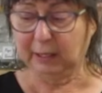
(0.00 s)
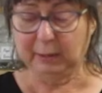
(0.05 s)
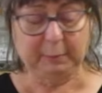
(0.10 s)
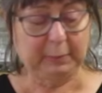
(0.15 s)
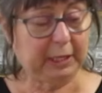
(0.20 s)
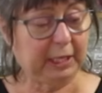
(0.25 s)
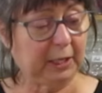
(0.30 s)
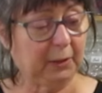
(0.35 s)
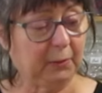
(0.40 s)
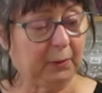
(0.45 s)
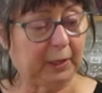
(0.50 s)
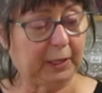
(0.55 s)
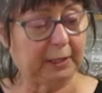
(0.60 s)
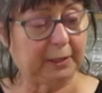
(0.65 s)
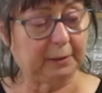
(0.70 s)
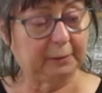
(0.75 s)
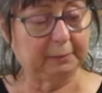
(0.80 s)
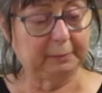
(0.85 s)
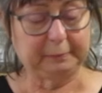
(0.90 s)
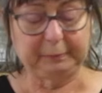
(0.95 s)
beading
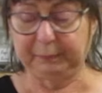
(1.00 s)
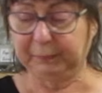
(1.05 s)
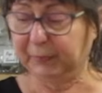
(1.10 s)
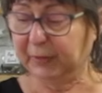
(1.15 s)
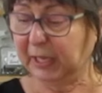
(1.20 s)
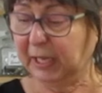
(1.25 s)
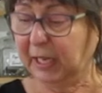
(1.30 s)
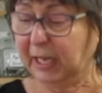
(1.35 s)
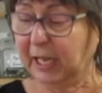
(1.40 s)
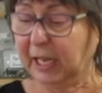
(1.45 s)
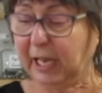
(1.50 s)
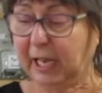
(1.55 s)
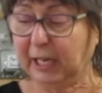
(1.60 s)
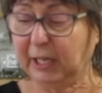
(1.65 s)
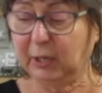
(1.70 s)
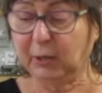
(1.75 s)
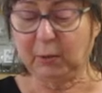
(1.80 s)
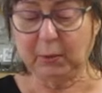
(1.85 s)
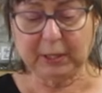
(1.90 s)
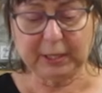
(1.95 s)
wire. I
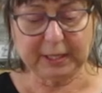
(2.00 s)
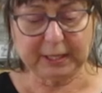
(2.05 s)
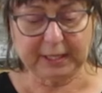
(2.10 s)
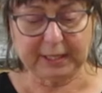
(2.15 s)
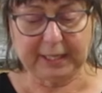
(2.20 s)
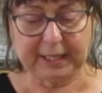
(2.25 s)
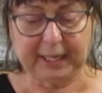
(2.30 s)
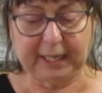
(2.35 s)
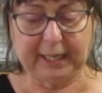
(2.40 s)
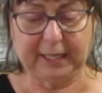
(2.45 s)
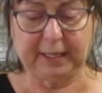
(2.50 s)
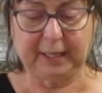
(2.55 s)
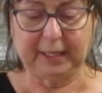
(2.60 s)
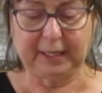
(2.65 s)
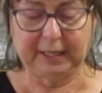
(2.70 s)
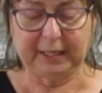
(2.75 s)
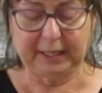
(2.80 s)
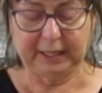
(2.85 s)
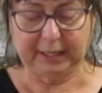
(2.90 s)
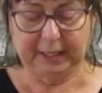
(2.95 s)
noticed that
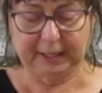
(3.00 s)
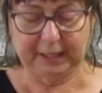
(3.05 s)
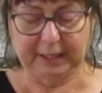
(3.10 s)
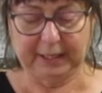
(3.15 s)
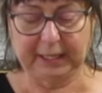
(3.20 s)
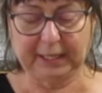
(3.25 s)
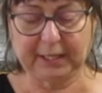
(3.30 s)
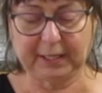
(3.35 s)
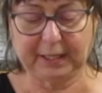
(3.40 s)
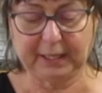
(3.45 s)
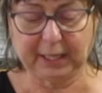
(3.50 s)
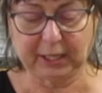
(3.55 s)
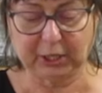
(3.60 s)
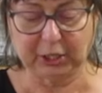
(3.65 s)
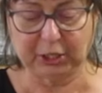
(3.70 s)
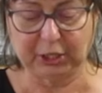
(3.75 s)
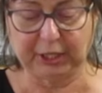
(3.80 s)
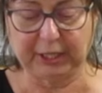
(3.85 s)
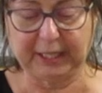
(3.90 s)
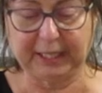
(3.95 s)
this
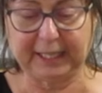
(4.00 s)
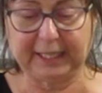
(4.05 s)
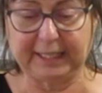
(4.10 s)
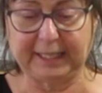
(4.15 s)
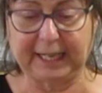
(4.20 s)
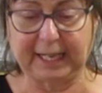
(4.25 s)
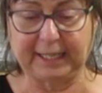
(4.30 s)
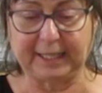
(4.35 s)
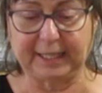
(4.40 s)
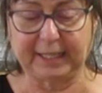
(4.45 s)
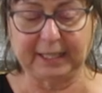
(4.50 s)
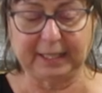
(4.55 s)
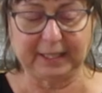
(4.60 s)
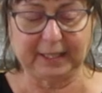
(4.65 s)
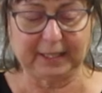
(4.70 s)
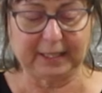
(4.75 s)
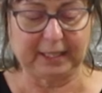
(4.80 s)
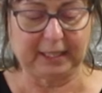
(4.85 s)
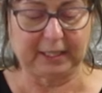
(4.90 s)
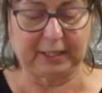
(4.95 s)
section
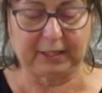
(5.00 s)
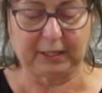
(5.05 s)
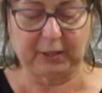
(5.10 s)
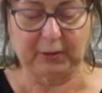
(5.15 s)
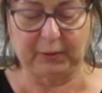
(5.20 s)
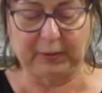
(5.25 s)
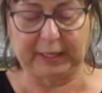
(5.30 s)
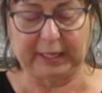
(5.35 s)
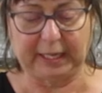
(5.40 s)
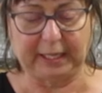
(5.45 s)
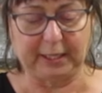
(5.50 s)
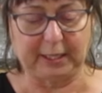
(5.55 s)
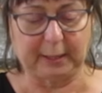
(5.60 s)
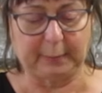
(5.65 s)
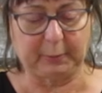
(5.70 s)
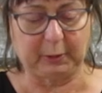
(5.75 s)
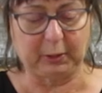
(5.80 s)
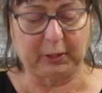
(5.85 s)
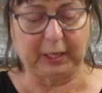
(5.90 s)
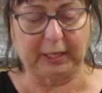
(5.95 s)
condenses, and so it ends
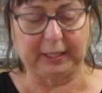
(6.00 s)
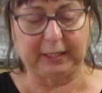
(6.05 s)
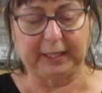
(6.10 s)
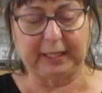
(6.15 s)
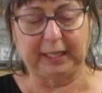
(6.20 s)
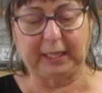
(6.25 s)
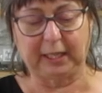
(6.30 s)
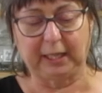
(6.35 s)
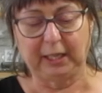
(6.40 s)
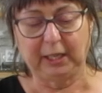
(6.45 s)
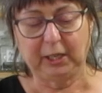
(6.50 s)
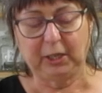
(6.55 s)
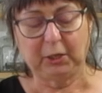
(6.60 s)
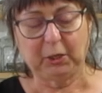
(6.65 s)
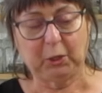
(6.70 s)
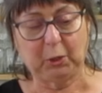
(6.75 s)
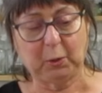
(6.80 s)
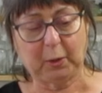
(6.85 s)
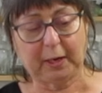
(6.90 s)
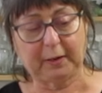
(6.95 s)
up looking like
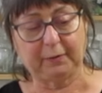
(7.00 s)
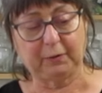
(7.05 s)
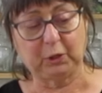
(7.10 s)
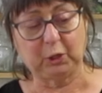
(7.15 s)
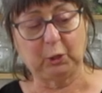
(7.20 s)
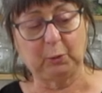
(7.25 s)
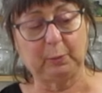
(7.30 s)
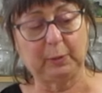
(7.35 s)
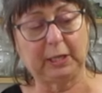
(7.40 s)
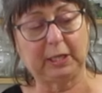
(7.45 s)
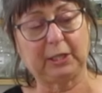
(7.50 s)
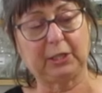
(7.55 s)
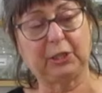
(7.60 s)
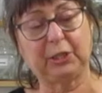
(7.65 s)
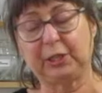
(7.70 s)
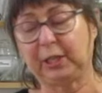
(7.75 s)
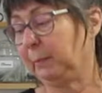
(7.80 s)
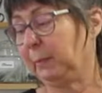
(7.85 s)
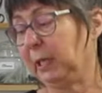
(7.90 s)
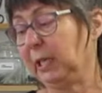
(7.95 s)
you have too
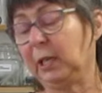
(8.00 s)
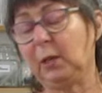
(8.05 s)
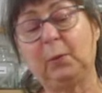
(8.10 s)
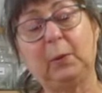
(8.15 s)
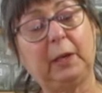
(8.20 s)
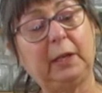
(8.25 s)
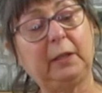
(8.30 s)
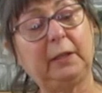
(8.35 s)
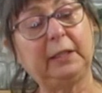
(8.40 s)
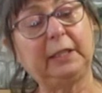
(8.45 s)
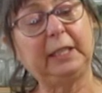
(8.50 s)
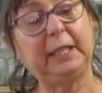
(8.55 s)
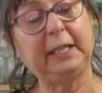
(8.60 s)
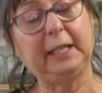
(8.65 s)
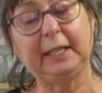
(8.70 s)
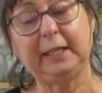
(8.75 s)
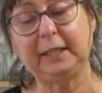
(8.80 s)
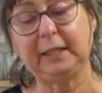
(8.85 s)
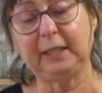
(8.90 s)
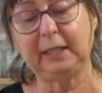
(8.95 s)
much beading wire at the
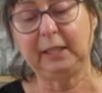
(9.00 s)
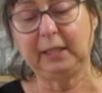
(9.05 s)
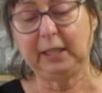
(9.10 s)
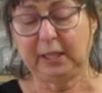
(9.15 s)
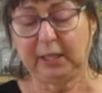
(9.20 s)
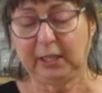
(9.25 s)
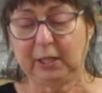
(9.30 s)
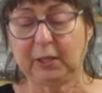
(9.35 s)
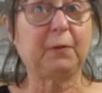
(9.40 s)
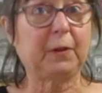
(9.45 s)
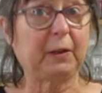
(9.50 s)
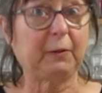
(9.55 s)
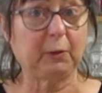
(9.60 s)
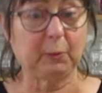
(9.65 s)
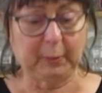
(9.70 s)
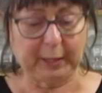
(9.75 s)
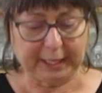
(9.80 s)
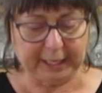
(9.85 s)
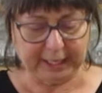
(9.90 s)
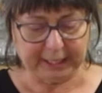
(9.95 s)
end. If I were
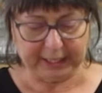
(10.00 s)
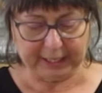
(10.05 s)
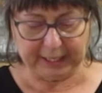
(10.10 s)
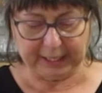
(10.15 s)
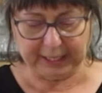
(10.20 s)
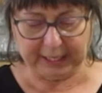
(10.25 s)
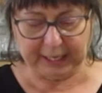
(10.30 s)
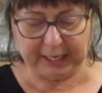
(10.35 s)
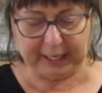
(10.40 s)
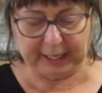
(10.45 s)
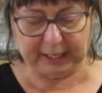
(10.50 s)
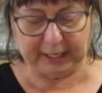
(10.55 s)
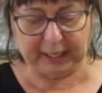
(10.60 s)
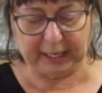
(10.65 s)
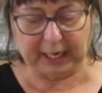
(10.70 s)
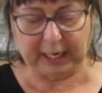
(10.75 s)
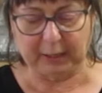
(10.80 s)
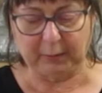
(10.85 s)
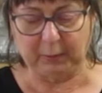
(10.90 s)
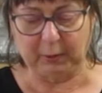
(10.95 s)
making it again,
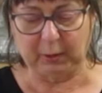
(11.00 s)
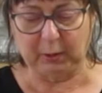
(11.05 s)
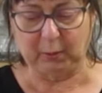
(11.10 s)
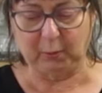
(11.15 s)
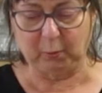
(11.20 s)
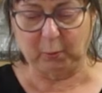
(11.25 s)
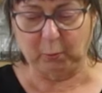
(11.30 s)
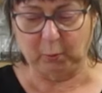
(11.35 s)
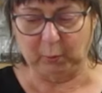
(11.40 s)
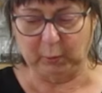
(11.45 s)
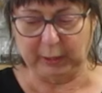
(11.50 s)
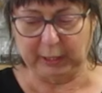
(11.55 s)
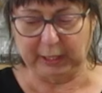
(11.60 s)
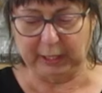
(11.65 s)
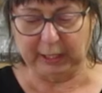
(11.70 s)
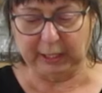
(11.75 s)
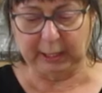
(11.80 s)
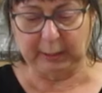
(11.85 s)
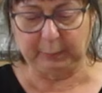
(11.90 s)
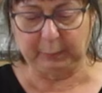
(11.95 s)
I would
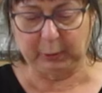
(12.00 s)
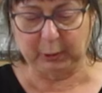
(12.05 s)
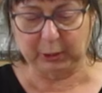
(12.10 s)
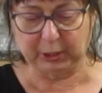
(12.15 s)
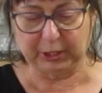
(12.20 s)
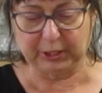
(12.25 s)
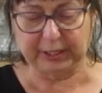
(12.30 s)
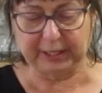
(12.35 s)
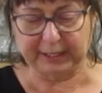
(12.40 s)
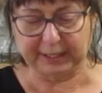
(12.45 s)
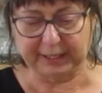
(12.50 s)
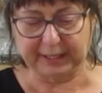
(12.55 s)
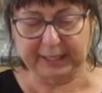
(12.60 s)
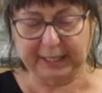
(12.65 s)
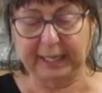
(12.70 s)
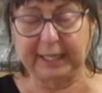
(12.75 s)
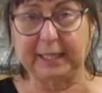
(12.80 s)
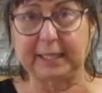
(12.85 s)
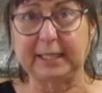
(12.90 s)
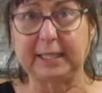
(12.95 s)
really push this
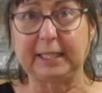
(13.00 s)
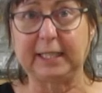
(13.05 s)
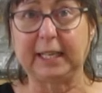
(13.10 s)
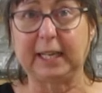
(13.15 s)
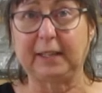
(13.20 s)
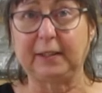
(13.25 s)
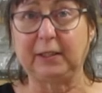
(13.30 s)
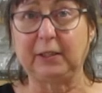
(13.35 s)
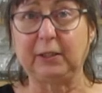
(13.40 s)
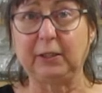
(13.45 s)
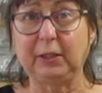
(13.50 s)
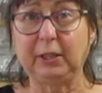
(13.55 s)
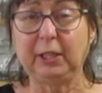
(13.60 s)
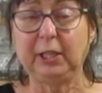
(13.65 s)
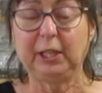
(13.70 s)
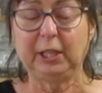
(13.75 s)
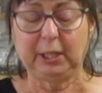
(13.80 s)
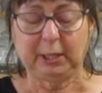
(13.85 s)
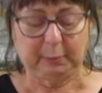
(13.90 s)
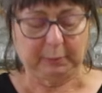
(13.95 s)
tight together
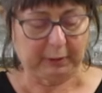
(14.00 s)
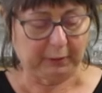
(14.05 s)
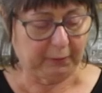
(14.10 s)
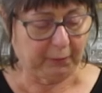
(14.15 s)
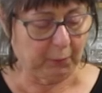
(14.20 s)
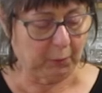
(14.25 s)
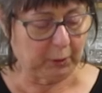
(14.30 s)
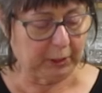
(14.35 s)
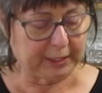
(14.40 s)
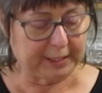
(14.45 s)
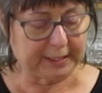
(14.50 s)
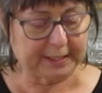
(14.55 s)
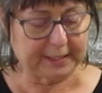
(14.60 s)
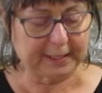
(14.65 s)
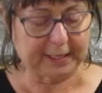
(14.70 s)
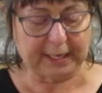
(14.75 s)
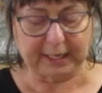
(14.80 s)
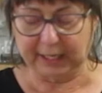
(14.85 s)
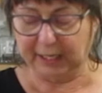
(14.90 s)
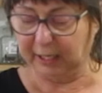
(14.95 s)
before
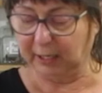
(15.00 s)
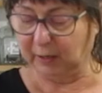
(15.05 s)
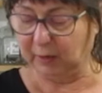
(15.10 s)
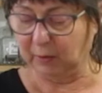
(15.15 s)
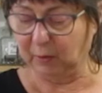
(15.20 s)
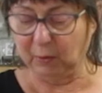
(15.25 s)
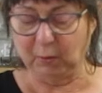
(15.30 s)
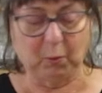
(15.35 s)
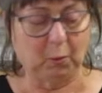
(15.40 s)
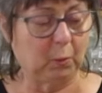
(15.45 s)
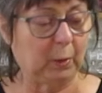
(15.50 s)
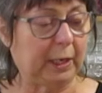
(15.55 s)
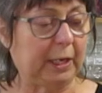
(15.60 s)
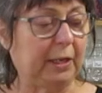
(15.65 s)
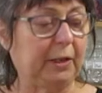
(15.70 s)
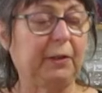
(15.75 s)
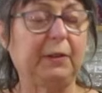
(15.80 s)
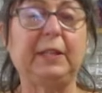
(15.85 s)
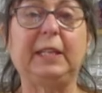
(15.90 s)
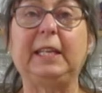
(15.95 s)
deciding
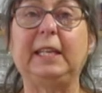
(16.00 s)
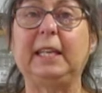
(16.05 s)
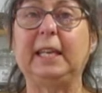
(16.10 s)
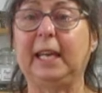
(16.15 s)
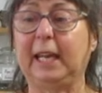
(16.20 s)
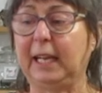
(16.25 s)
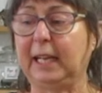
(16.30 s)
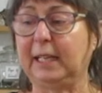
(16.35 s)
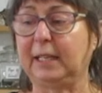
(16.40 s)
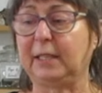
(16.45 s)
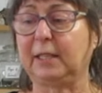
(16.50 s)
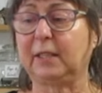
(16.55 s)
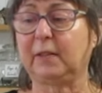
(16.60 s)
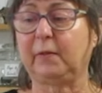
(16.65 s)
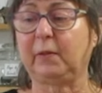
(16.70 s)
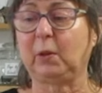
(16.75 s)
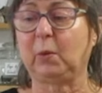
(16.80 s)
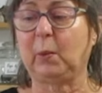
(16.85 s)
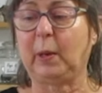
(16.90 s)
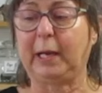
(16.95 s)
where the ends
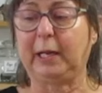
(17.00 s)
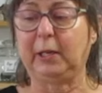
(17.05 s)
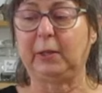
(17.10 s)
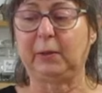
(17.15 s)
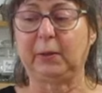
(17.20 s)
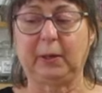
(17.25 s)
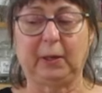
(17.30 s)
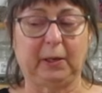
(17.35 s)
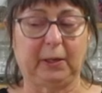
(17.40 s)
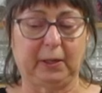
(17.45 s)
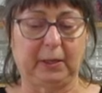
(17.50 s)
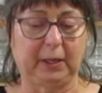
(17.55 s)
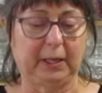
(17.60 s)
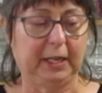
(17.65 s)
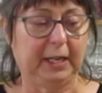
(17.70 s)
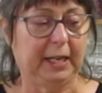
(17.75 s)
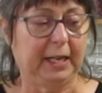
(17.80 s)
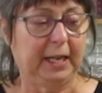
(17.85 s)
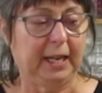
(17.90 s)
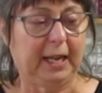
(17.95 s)
of the wire are.
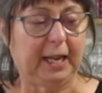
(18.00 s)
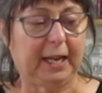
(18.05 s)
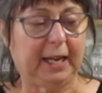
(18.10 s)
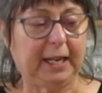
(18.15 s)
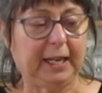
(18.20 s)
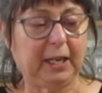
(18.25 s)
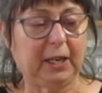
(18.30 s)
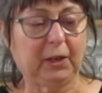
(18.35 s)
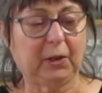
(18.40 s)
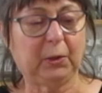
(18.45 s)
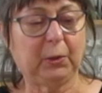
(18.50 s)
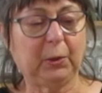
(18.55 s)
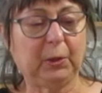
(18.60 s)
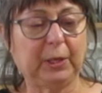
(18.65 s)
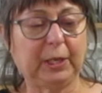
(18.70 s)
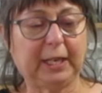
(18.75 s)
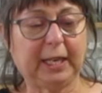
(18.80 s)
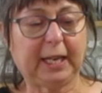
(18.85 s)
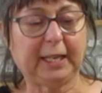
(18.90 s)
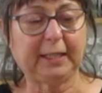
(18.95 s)
I
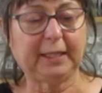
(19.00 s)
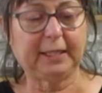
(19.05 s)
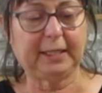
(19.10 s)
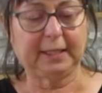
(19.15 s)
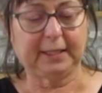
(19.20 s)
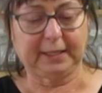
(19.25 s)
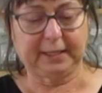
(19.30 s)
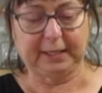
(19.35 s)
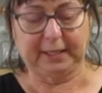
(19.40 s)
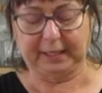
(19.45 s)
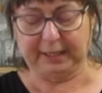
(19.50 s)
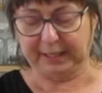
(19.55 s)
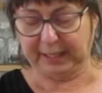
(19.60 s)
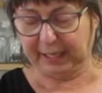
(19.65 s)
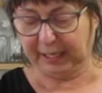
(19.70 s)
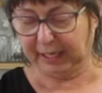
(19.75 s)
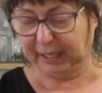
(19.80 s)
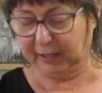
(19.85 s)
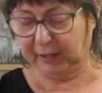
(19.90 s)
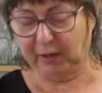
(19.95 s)
could cut this and
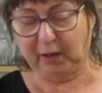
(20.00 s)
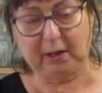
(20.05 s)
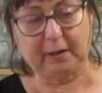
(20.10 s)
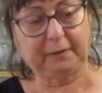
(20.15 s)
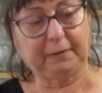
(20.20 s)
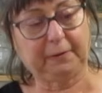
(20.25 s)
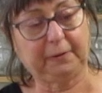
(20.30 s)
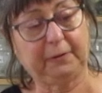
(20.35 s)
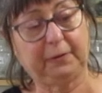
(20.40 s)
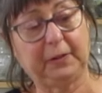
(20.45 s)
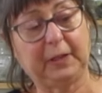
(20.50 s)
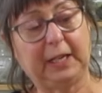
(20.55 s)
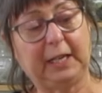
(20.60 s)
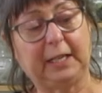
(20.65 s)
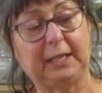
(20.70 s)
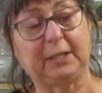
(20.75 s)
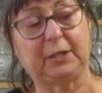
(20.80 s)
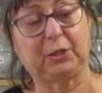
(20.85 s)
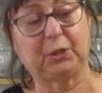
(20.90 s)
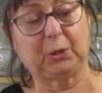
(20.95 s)
take it off
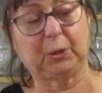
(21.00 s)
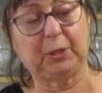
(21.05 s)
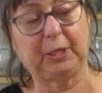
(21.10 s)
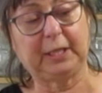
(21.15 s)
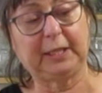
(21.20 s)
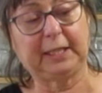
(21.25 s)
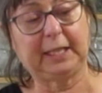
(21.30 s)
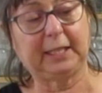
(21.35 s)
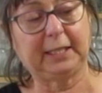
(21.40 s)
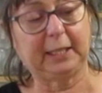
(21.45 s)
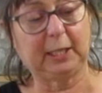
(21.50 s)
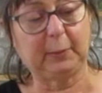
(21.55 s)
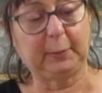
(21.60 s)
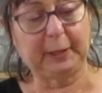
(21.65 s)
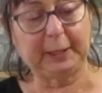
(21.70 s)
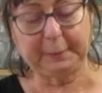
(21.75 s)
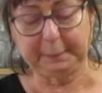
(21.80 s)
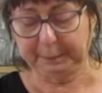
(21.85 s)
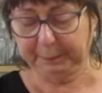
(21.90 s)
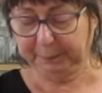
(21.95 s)
and shorten it that little
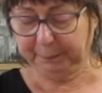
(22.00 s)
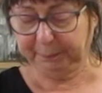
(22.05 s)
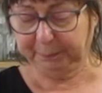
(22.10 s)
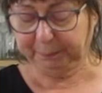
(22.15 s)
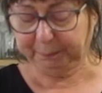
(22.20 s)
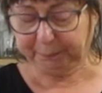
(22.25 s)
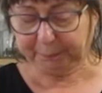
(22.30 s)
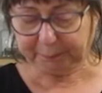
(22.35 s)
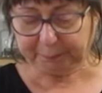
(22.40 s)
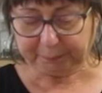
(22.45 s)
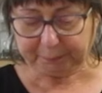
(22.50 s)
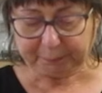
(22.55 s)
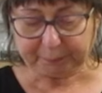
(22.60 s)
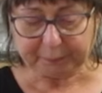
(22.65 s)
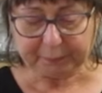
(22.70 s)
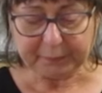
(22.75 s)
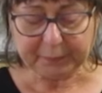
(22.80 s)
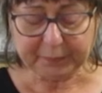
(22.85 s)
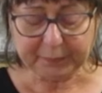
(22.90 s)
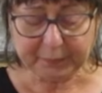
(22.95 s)
bit,
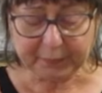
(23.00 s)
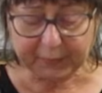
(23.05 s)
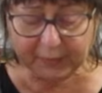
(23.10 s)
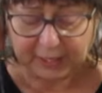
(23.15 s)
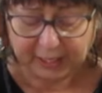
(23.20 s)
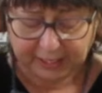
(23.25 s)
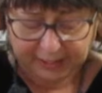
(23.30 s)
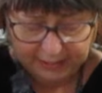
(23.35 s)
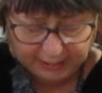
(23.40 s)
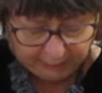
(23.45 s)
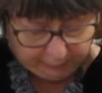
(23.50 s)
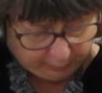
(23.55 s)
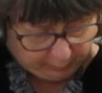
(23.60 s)
and that